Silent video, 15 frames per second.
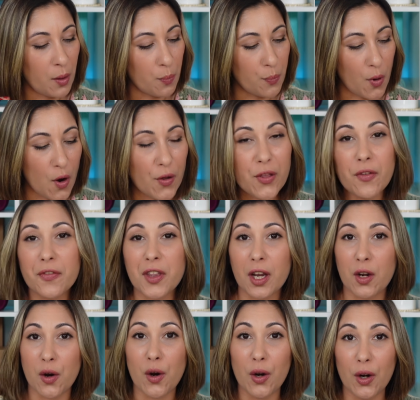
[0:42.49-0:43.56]
Both of the
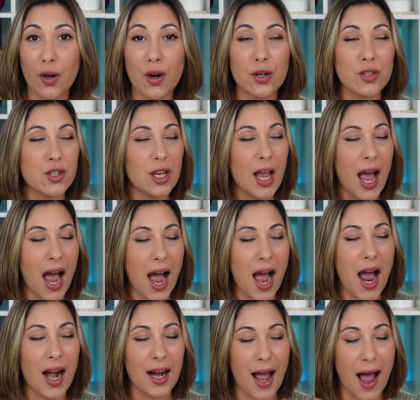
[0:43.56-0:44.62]
colors
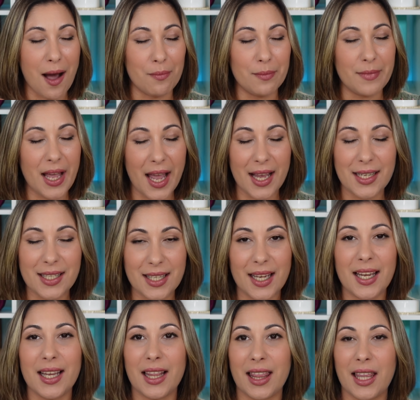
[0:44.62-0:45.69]
are
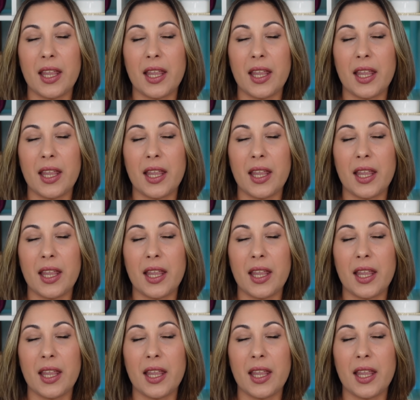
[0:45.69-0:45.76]
amazing.